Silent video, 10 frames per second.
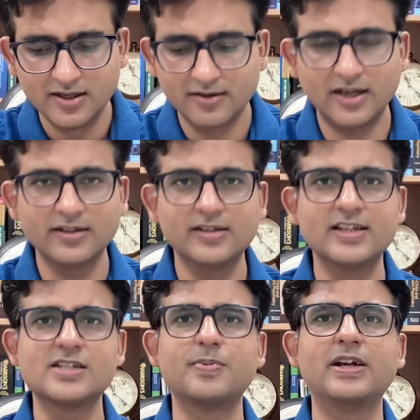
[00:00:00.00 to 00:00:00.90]
Rather
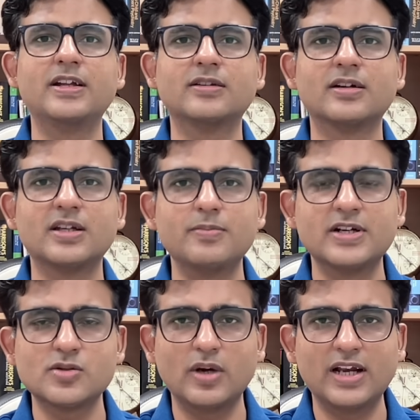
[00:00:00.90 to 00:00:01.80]
than spending thirty
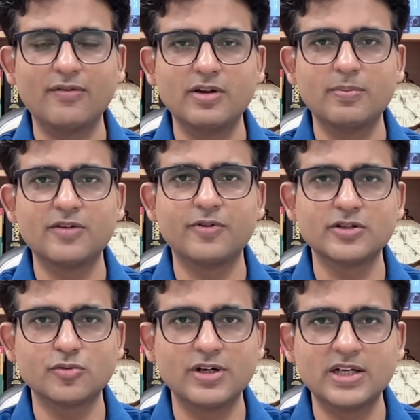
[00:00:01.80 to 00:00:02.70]
minutes while having
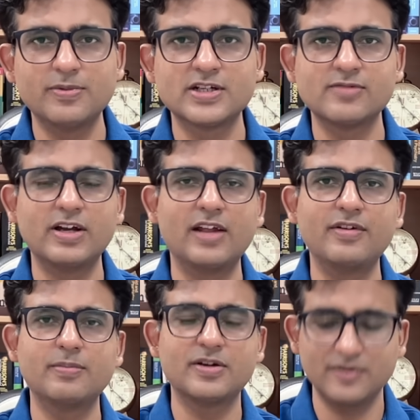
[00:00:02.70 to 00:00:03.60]
breakfast or twenty minutes while
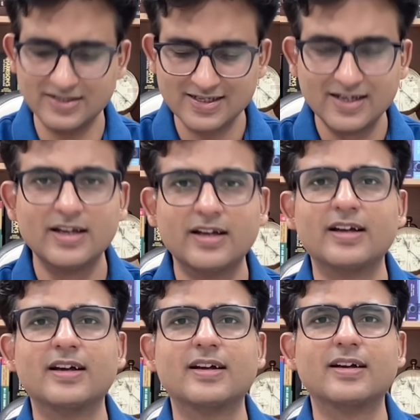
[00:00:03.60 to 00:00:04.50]
having breakfast,
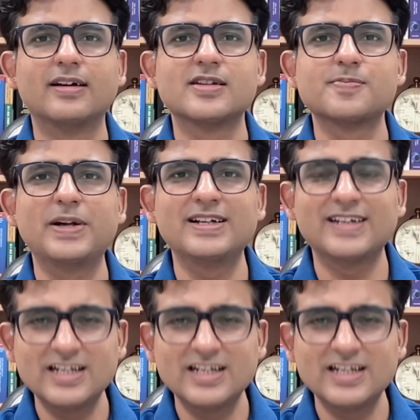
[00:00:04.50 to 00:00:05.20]
spend